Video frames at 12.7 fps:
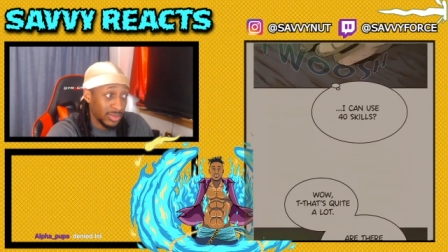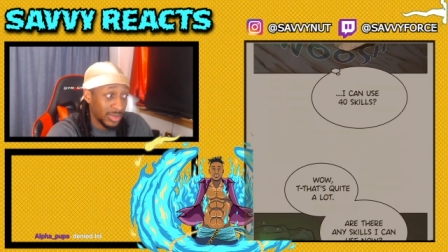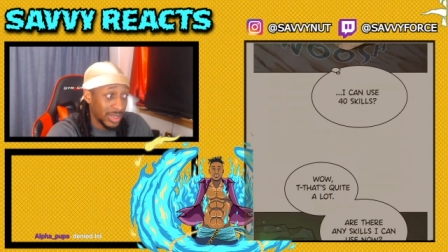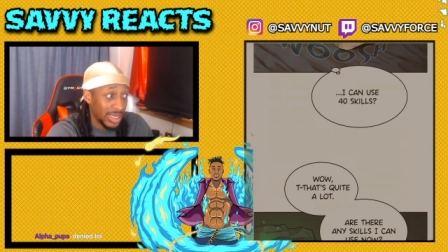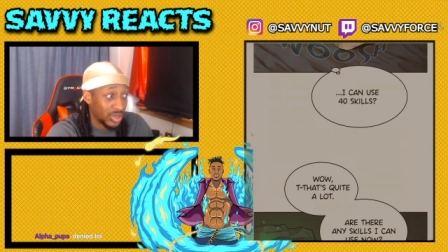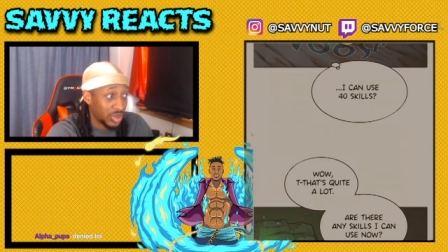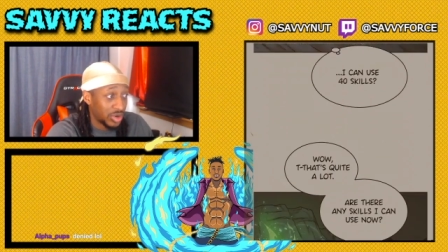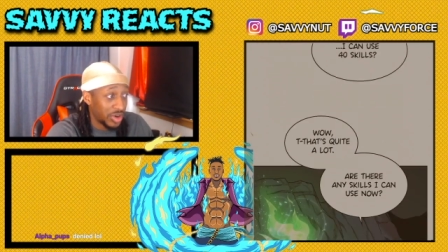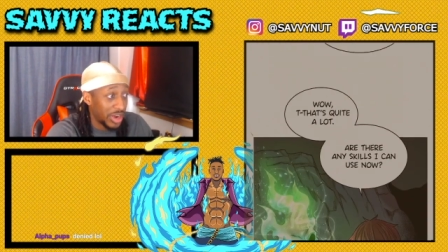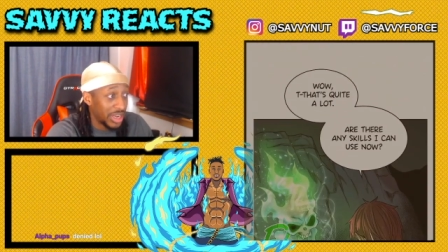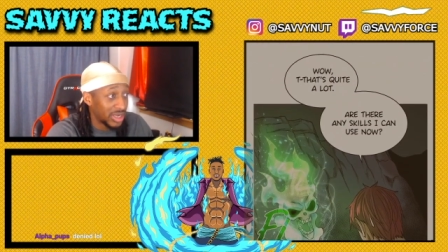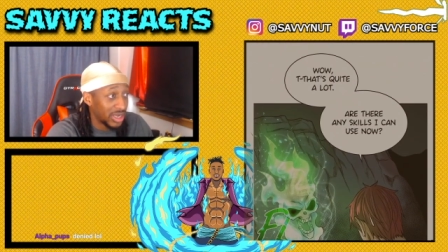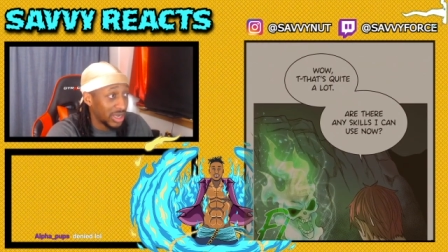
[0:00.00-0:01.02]
That's
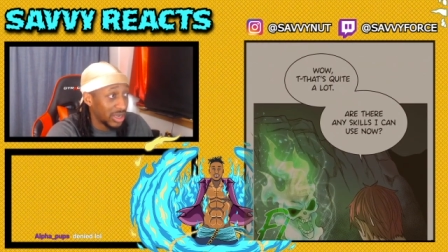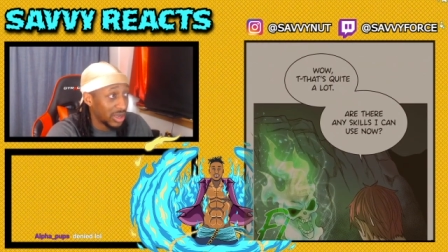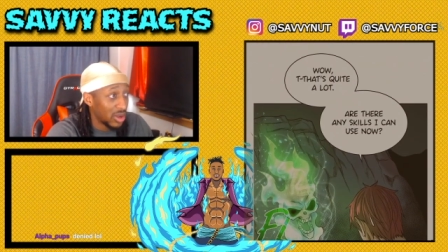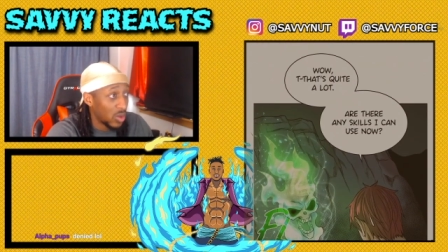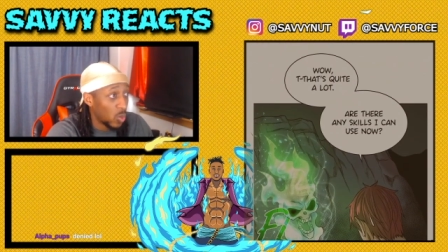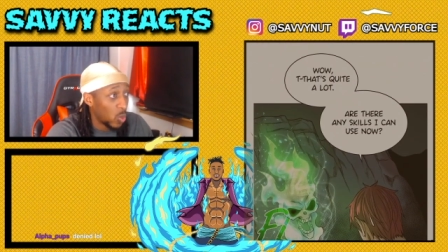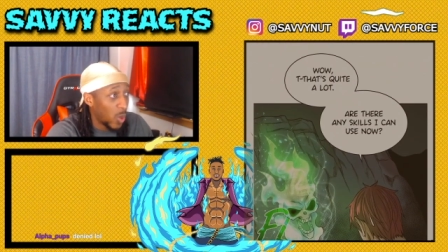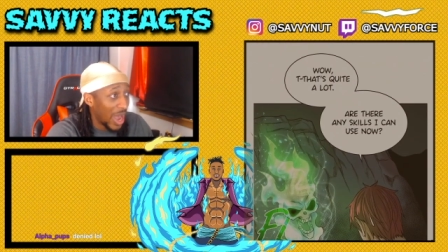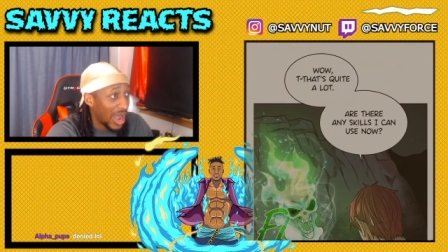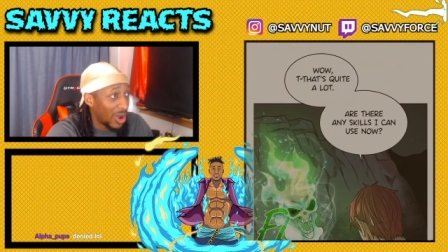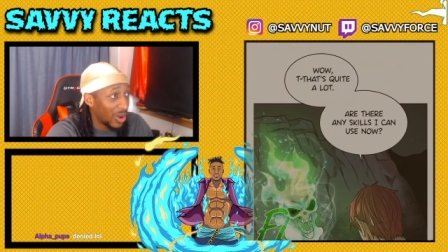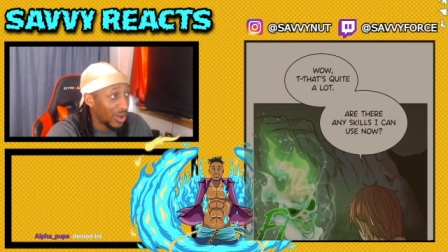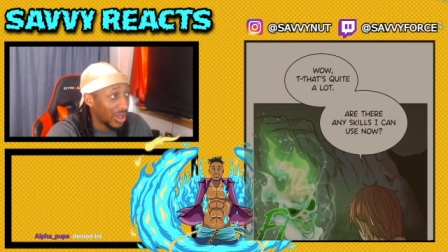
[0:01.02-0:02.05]
crazy.
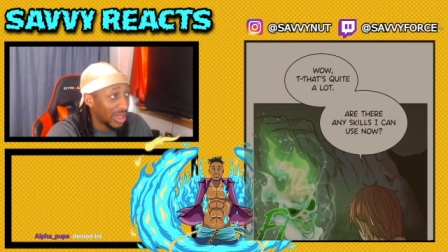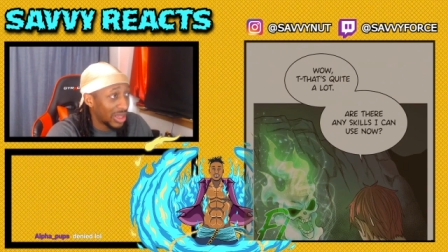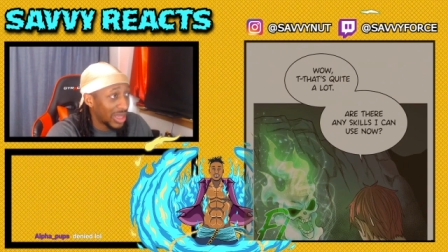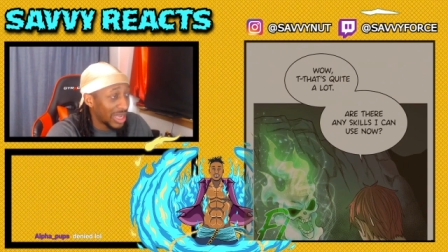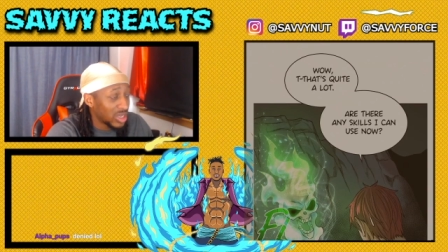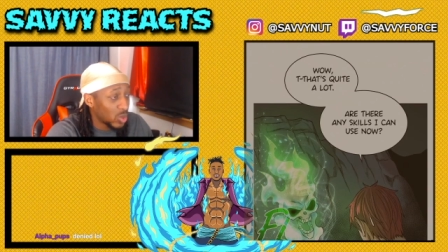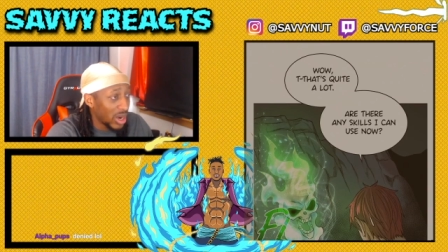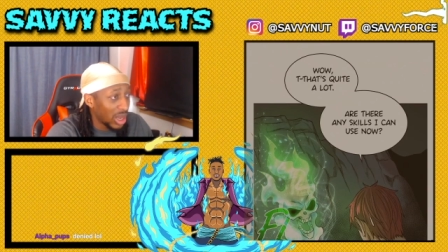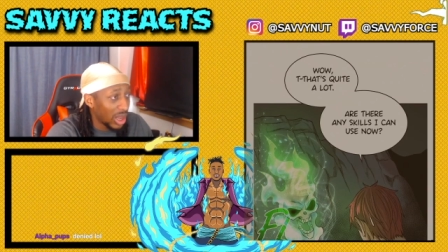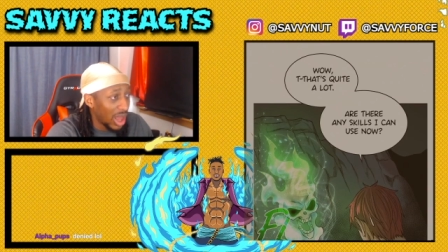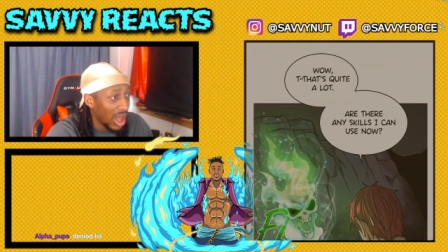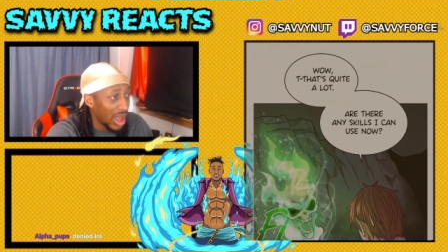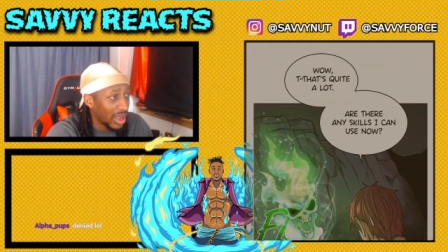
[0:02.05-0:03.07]
Wow, that's quite a
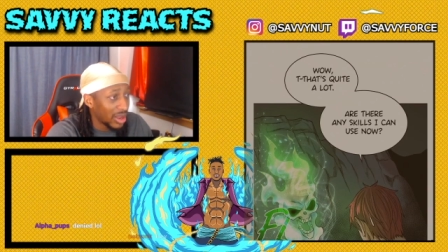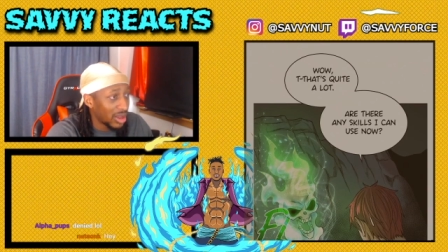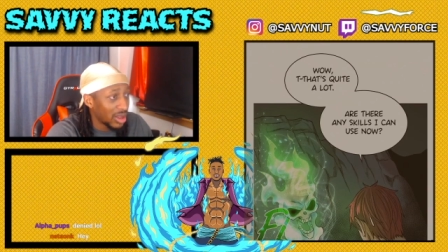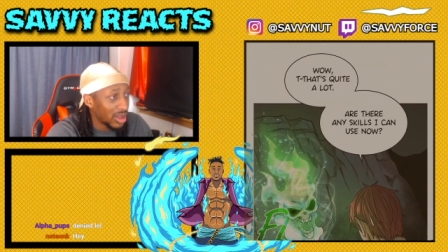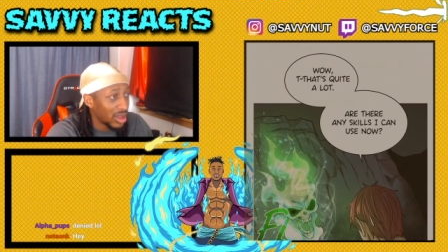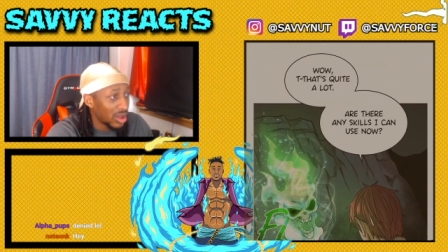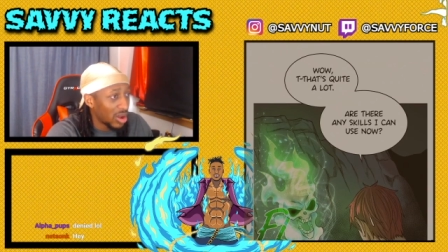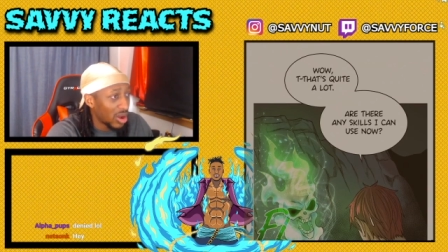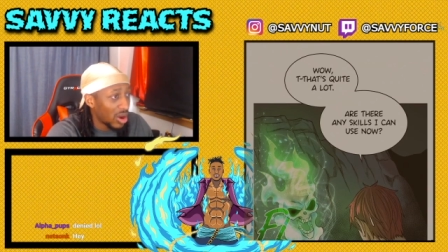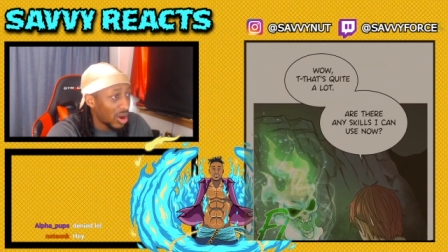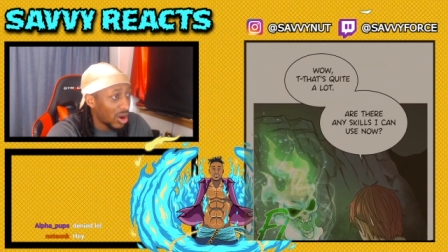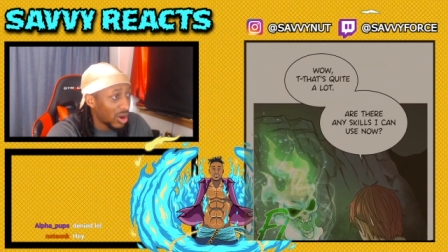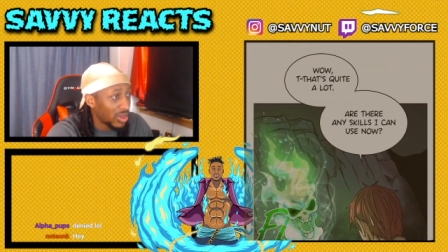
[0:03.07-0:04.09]
lot.
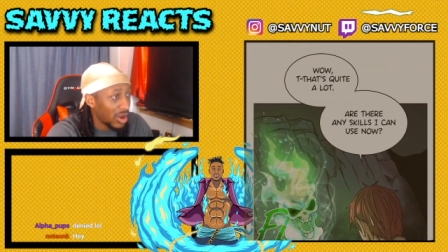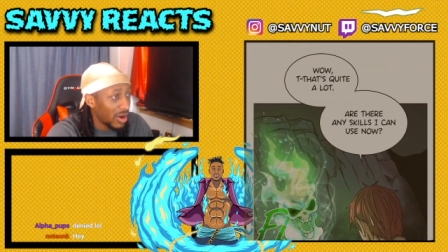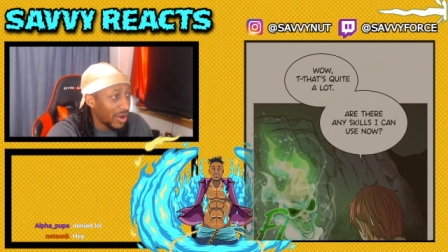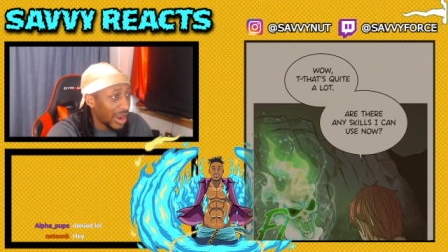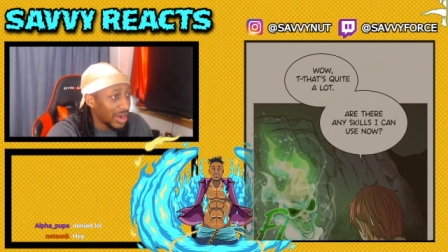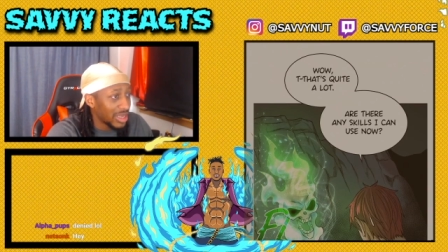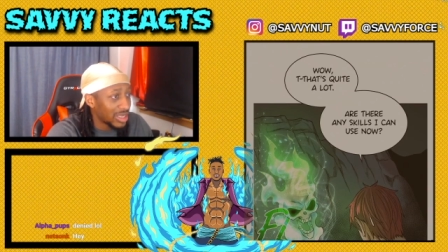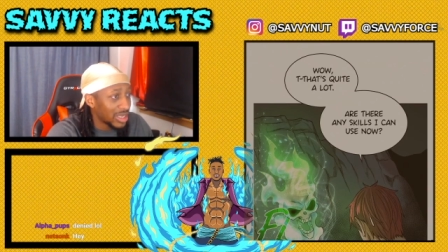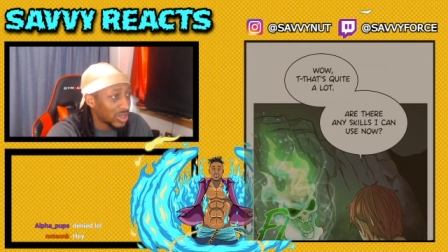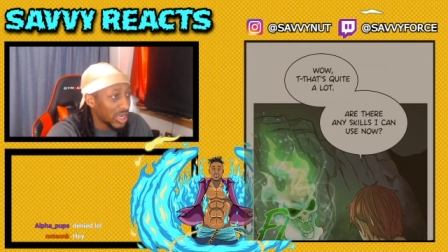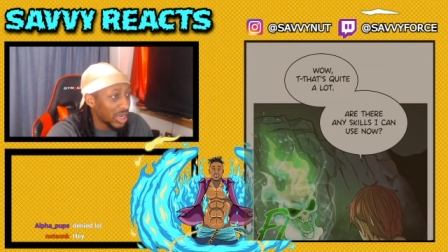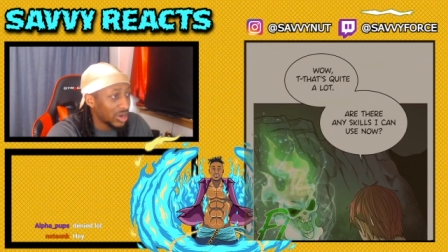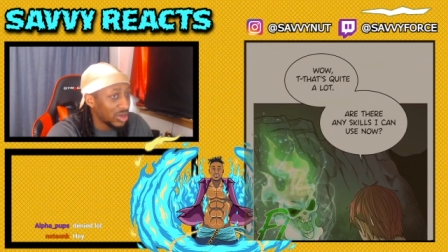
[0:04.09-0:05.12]
Are there any
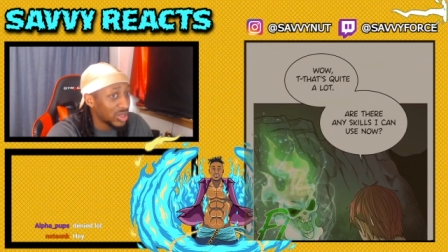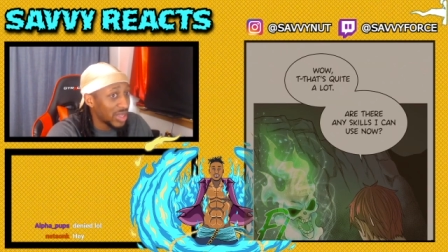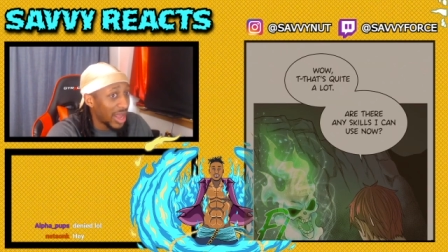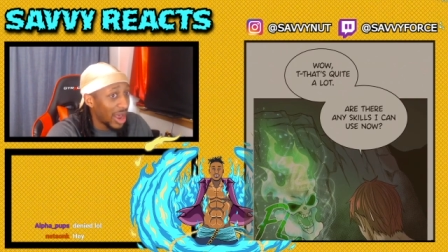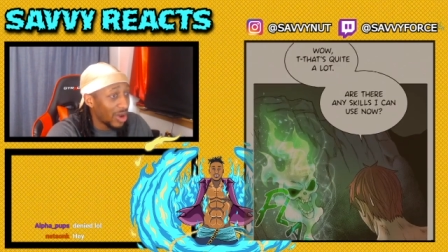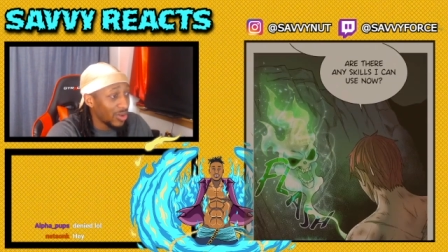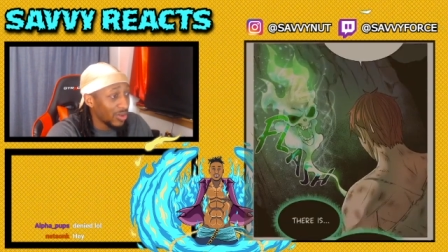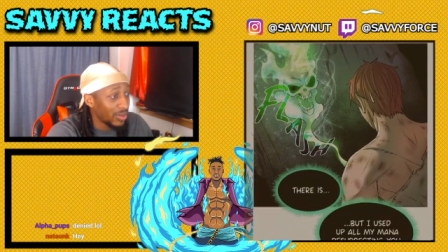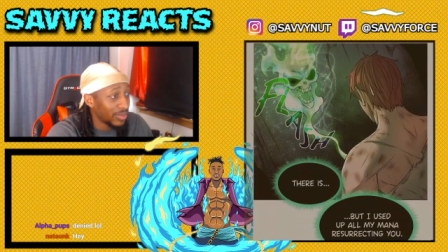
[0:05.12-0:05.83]
skills I can use now?